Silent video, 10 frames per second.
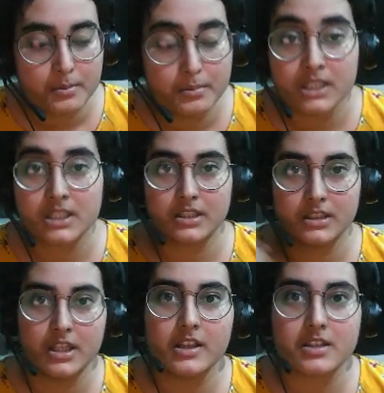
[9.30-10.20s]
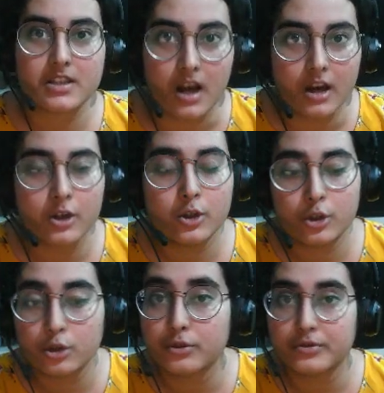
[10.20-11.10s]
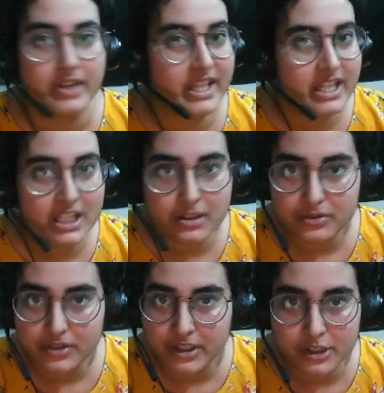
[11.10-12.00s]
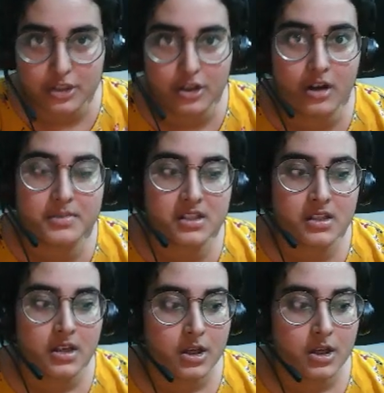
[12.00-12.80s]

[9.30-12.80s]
But these are two very different jobs